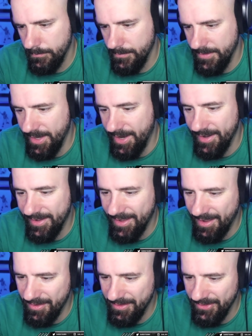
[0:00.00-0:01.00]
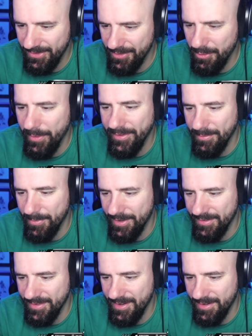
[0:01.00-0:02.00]
Nine accounts? No way somebody
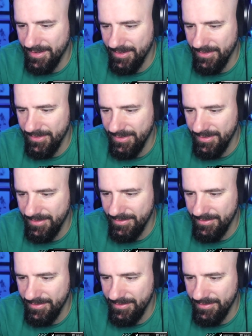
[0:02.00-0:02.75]
has nine accounts.